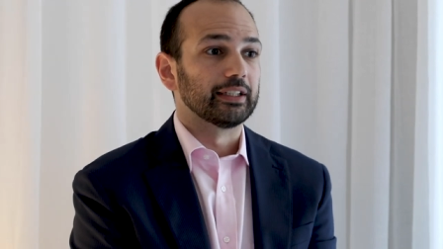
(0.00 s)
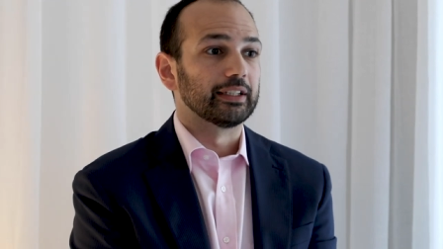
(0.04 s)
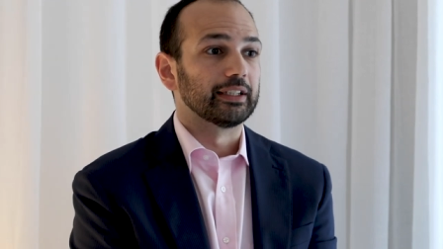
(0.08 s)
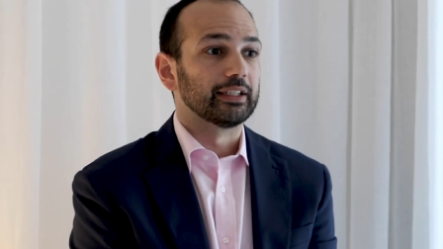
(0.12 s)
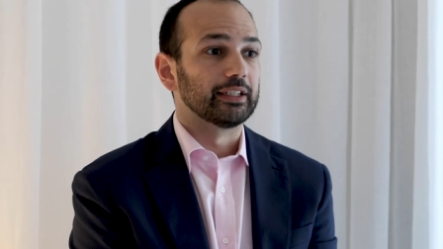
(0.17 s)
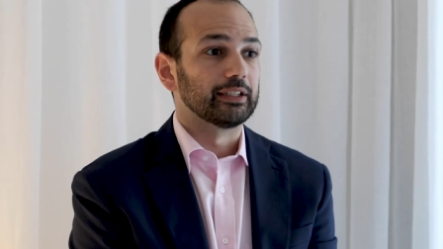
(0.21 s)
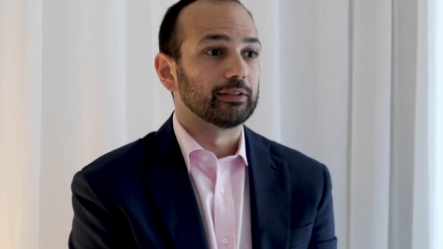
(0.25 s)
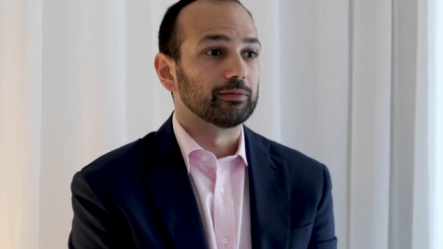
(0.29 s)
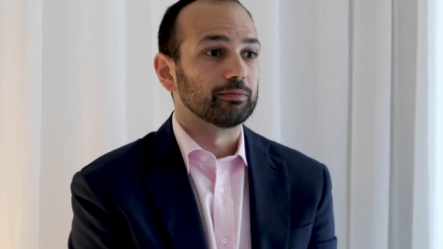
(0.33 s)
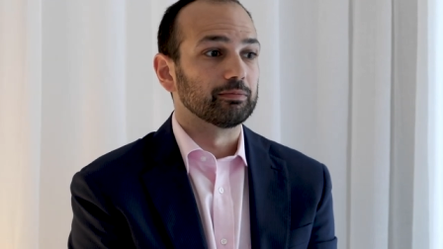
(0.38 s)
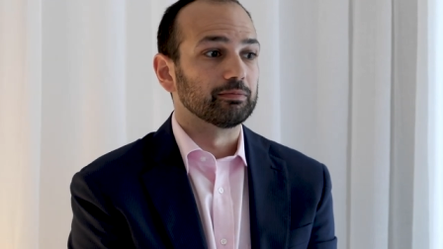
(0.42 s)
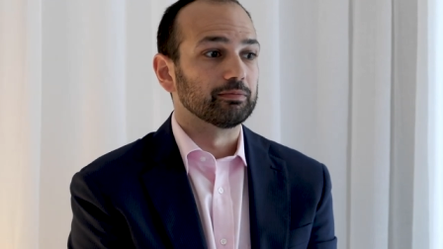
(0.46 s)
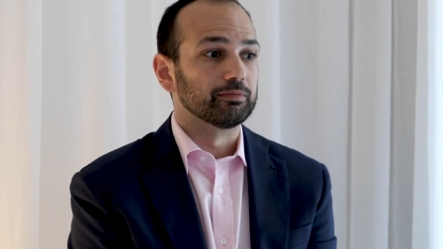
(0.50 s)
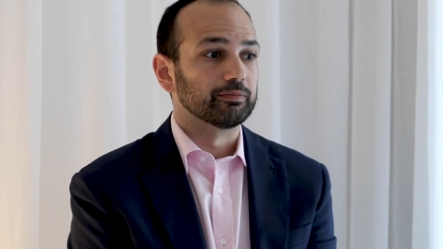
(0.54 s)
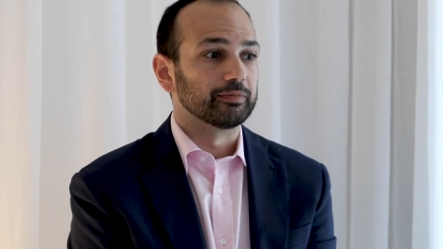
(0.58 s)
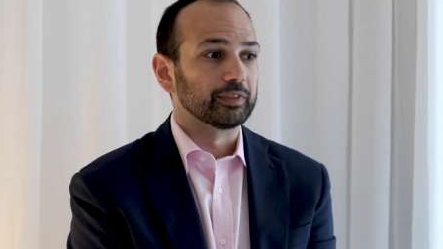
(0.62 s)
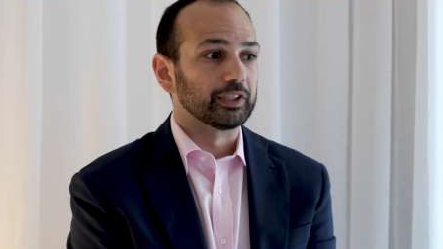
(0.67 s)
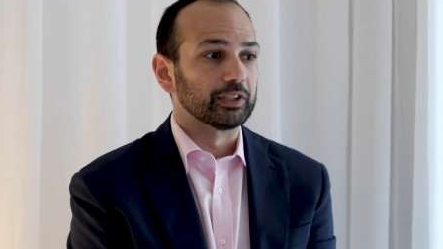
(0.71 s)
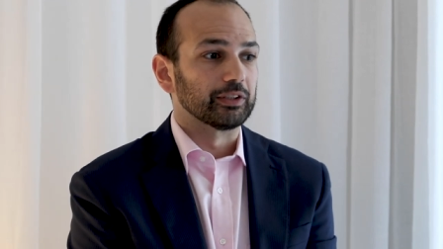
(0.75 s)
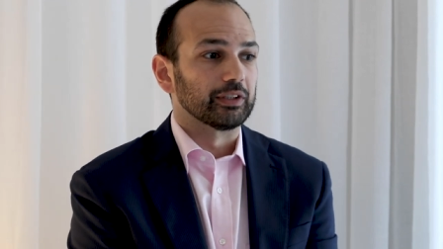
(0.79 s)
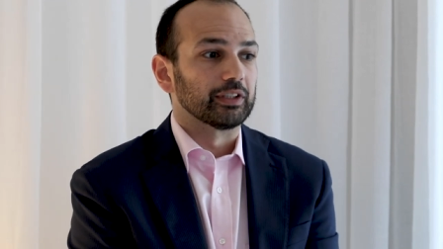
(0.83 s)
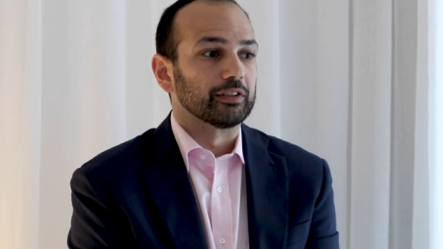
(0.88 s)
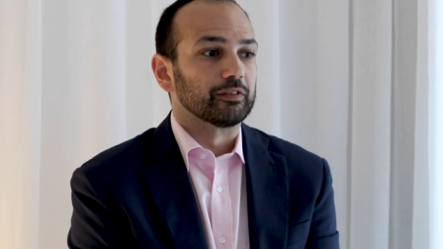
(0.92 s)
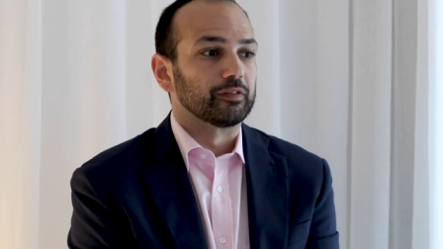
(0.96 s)
um,
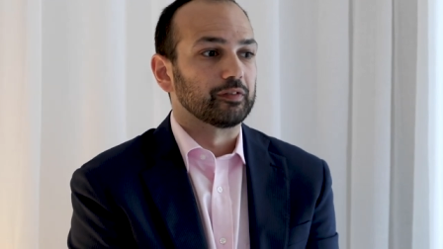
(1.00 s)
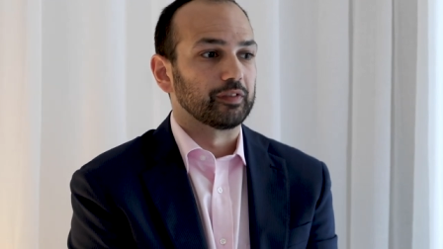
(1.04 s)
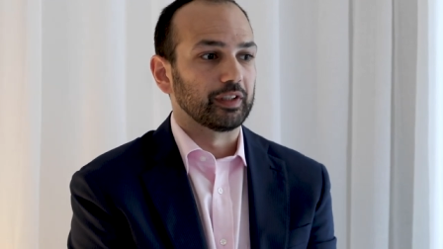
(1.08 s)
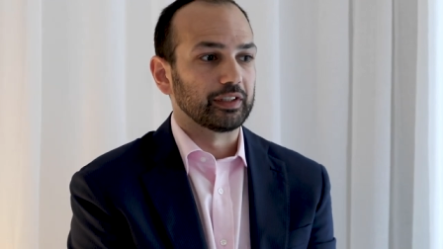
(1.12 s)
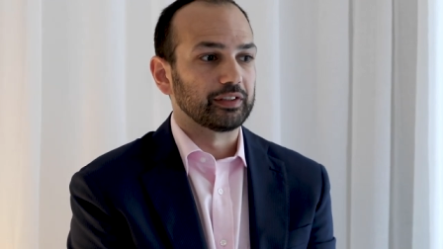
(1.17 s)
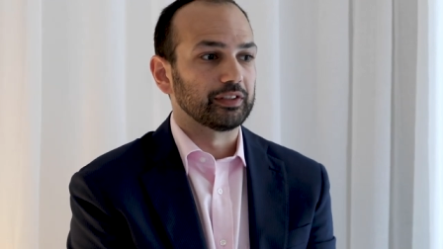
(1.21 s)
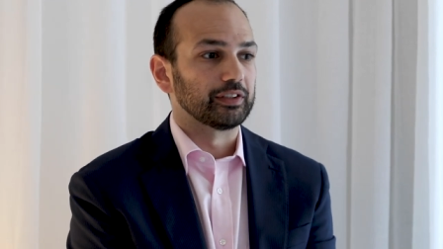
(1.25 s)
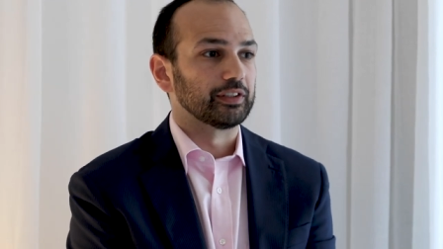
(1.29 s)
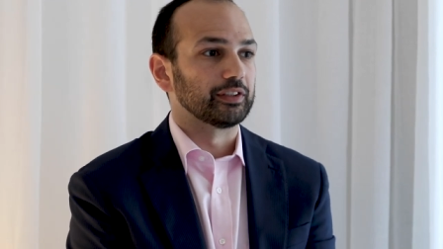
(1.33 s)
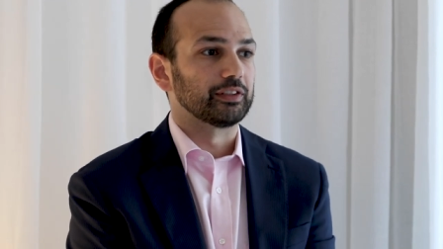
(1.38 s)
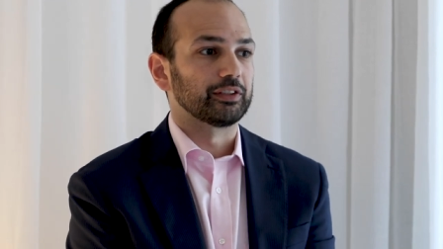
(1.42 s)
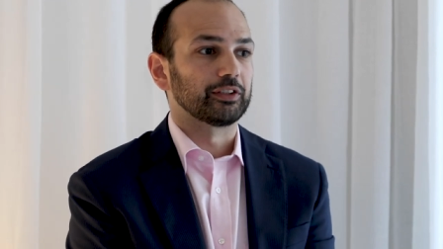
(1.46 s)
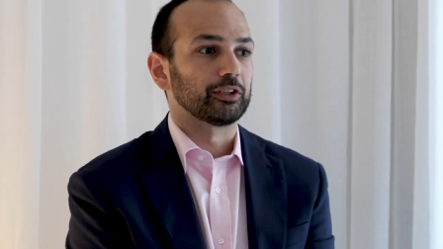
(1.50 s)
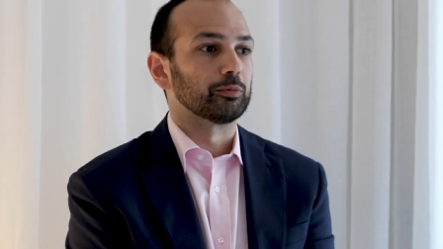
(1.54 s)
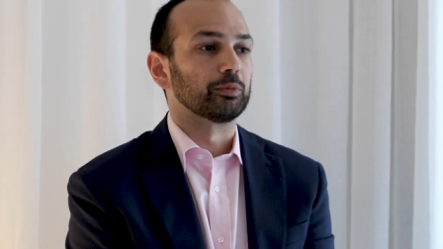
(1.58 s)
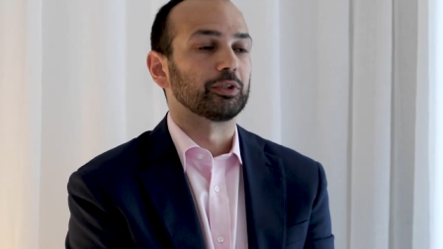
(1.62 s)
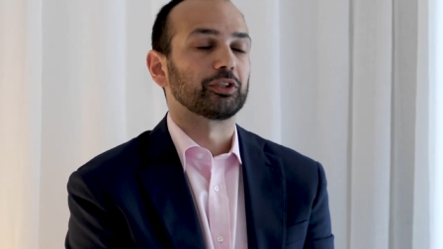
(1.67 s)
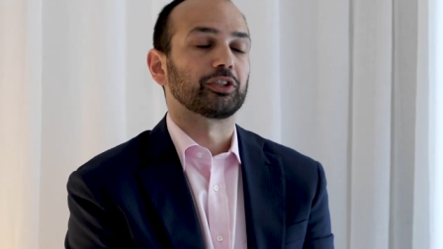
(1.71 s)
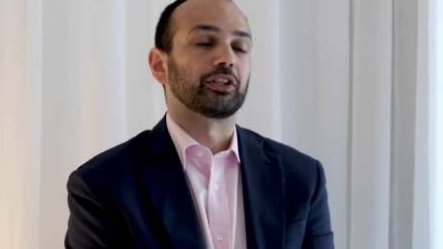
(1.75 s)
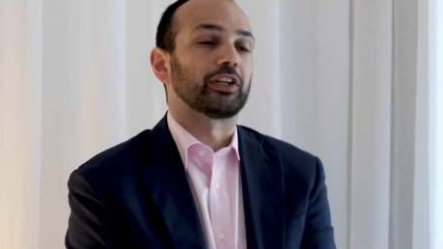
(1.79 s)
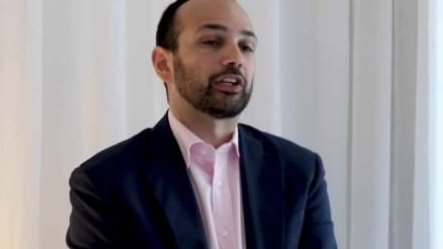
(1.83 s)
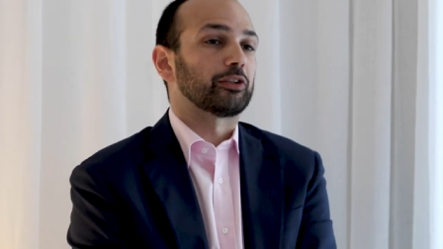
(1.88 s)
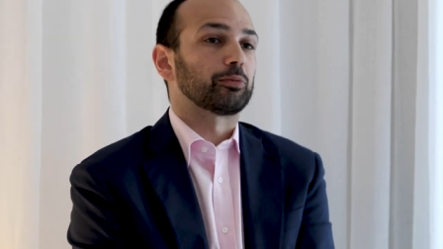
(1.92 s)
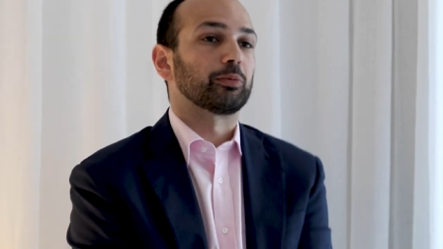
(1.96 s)
you know, unfettered
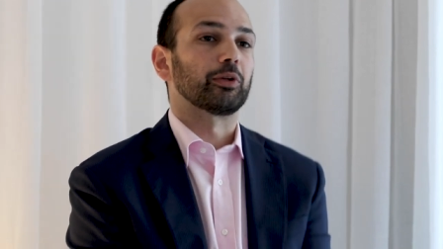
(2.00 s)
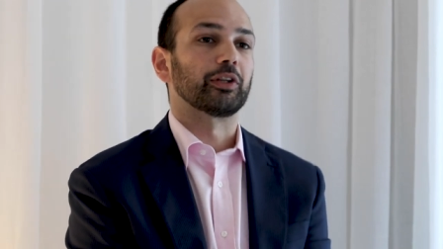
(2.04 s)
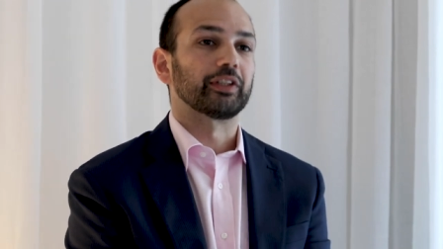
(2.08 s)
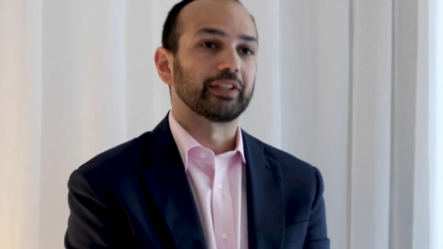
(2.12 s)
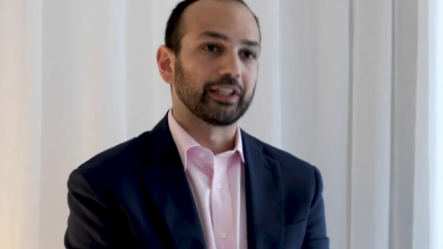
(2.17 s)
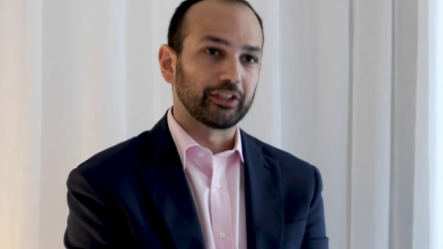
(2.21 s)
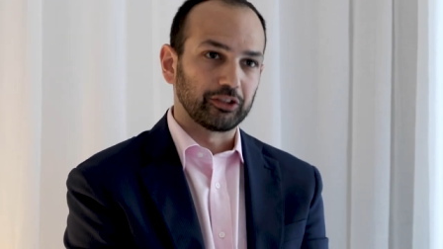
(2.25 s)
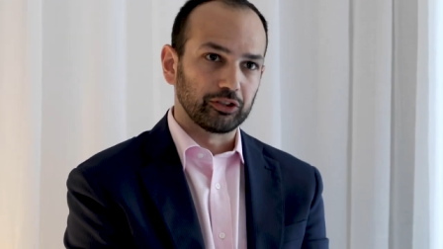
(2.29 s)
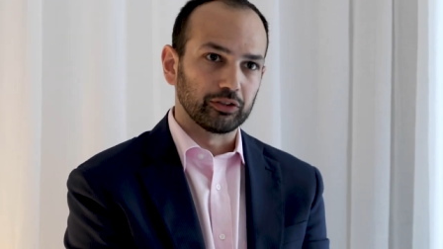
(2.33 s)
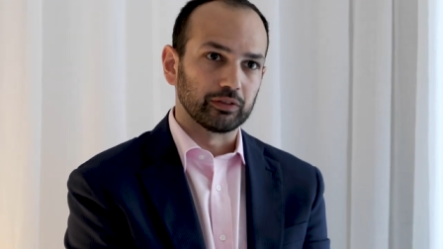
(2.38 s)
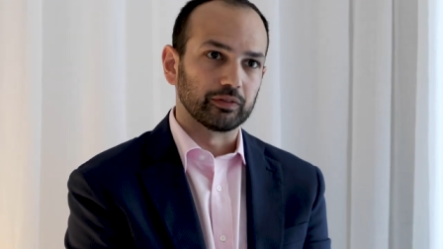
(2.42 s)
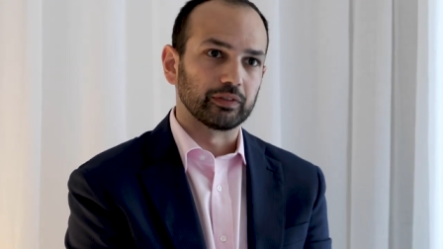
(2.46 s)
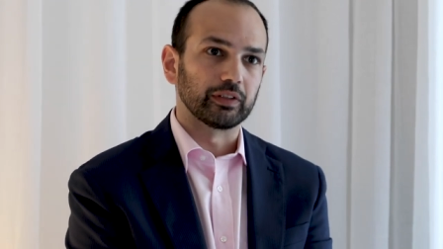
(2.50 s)
commercial exploitation